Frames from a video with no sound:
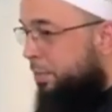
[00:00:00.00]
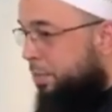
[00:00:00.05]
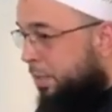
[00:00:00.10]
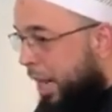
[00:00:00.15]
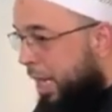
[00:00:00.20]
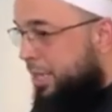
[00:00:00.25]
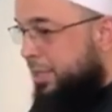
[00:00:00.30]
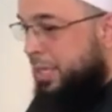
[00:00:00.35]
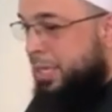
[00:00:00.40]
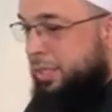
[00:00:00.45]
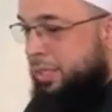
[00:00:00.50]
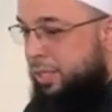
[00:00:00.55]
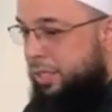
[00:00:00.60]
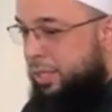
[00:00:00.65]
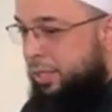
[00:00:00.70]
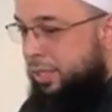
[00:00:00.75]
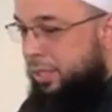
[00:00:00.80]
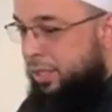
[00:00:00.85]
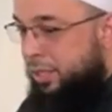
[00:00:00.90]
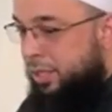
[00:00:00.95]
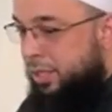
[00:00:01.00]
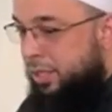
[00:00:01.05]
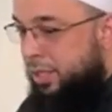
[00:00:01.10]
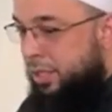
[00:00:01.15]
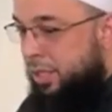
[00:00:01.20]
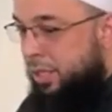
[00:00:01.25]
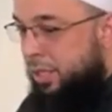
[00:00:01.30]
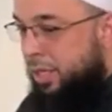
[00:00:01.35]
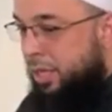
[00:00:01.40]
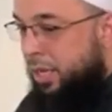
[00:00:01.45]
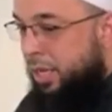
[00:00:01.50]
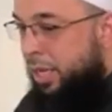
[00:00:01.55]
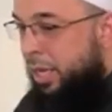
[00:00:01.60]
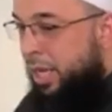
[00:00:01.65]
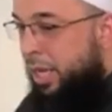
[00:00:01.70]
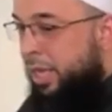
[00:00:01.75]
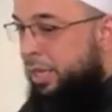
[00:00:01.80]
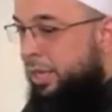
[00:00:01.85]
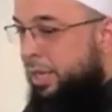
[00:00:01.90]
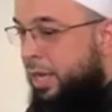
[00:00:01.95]
process them.
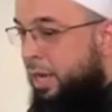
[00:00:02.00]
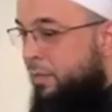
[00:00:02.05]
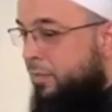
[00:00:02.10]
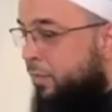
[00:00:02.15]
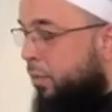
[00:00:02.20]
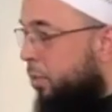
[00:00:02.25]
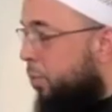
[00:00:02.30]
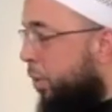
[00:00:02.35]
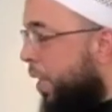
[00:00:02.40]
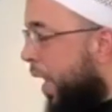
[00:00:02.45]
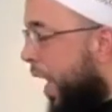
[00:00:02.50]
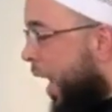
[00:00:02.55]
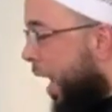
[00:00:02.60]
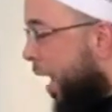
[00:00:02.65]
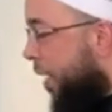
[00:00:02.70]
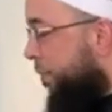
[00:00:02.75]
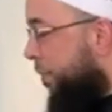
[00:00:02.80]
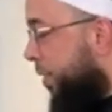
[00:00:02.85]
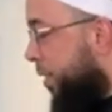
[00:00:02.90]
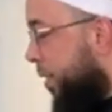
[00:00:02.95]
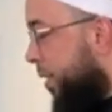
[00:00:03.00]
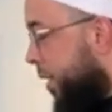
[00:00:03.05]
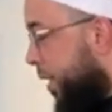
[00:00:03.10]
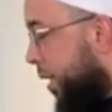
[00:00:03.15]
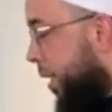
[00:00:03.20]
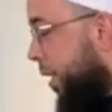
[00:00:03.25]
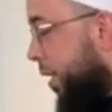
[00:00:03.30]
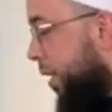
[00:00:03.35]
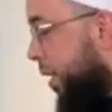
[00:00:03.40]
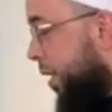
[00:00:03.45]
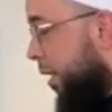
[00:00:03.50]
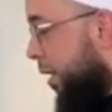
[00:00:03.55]
And therefore, we have to seek